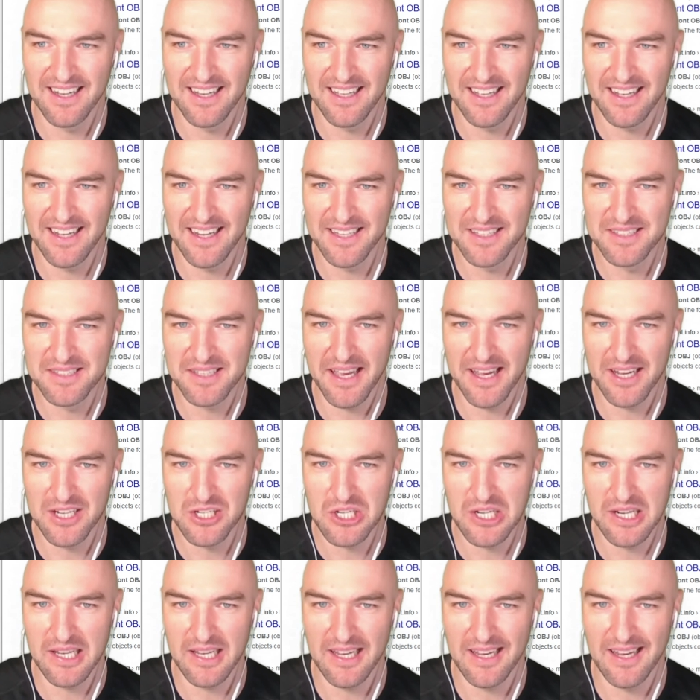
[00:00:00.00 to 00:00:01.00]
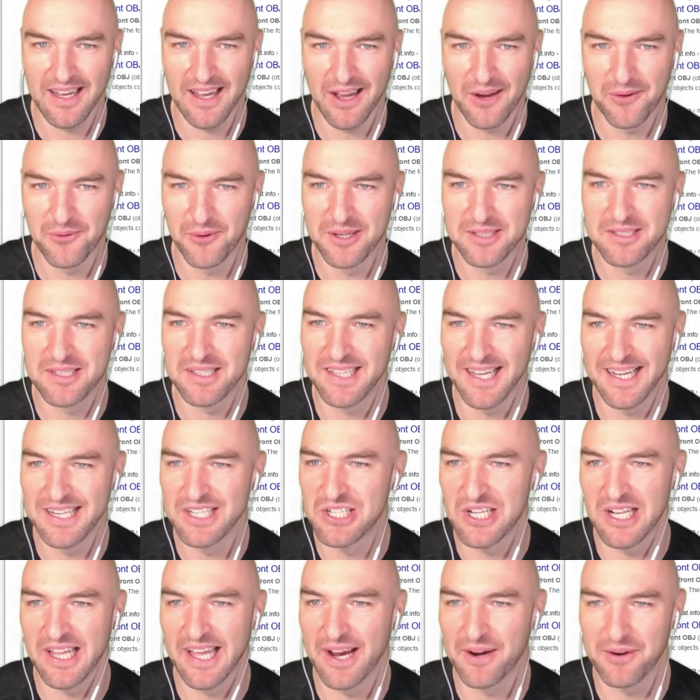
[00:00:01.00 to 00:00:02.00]
it's actually a
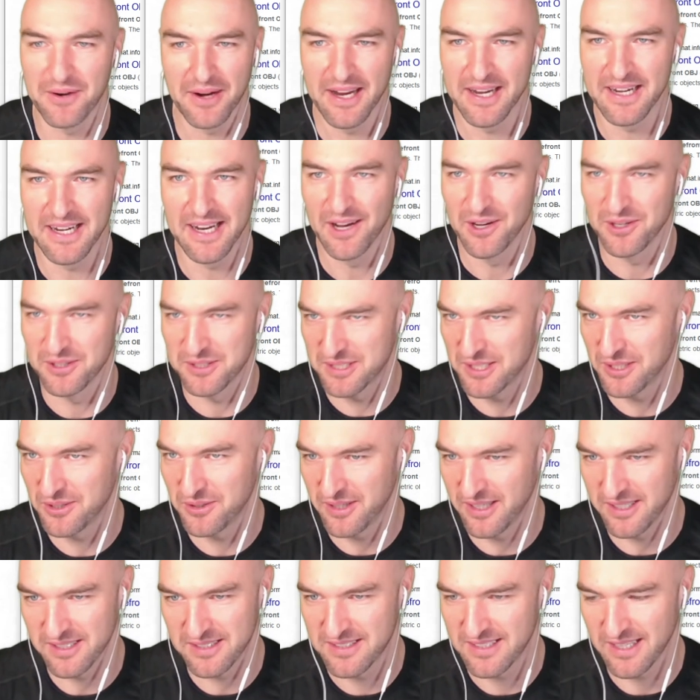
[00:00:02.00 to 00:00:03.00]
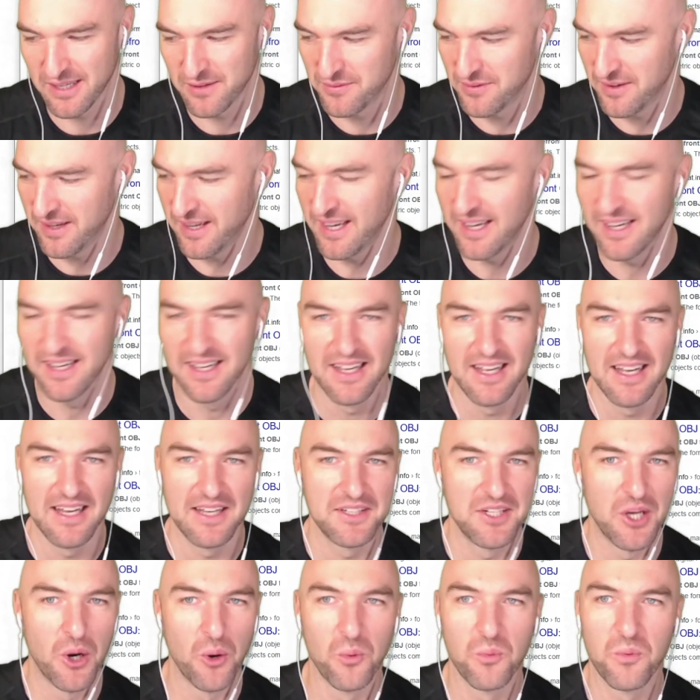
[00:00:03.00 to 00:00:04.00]
residential area now, so there's definitely
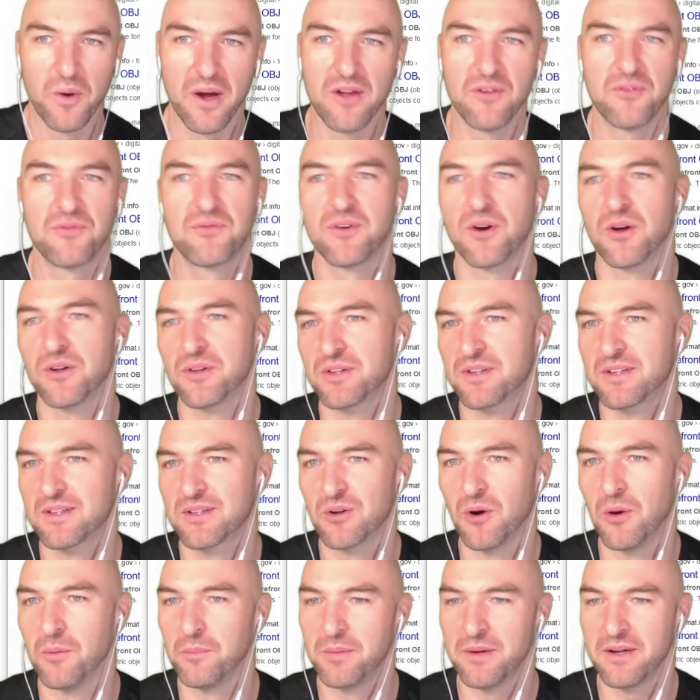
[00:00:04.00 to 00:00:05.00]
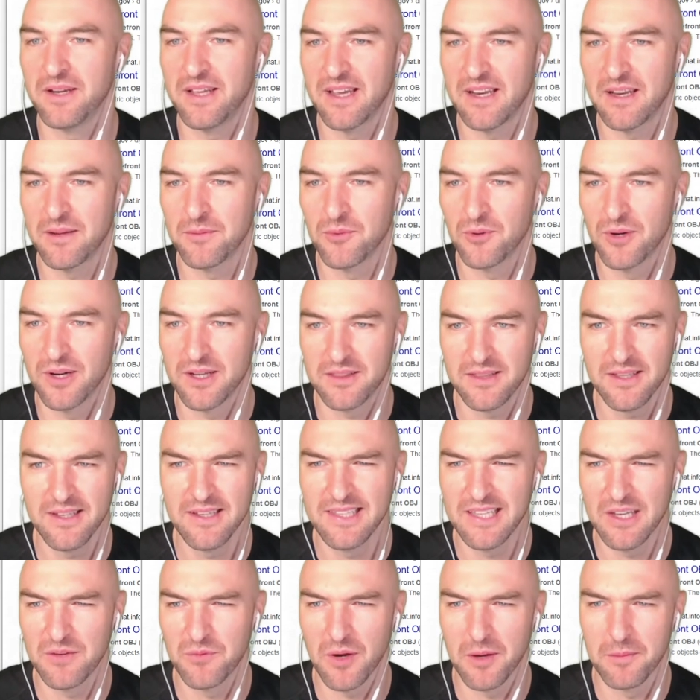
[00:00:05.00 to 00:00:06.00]
no wavefront company anymore. I
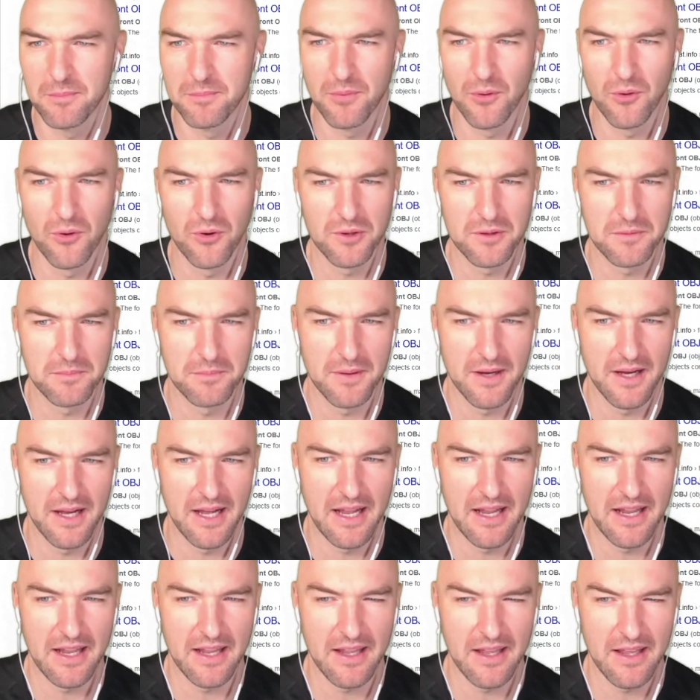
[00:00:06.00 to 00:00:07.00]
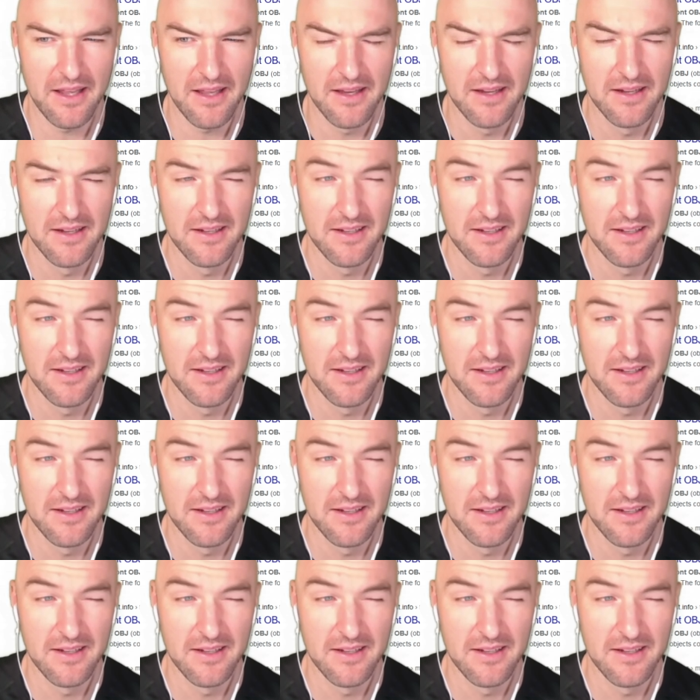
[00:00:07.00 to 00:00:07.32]
think they were bought by